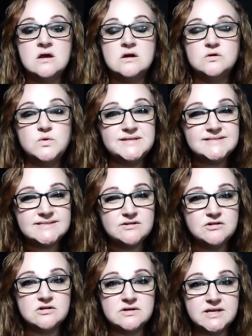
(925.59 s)
With
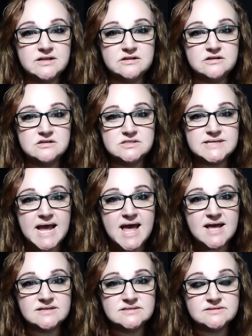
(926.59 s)
serial killers
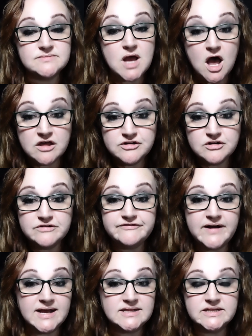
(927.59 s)
and other
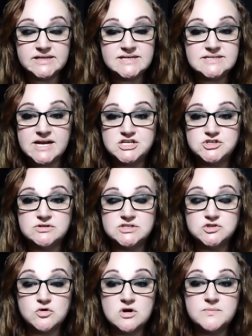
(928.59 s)
violently dangerous
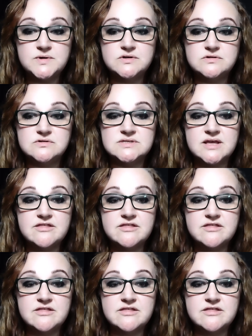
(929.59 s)
criminals,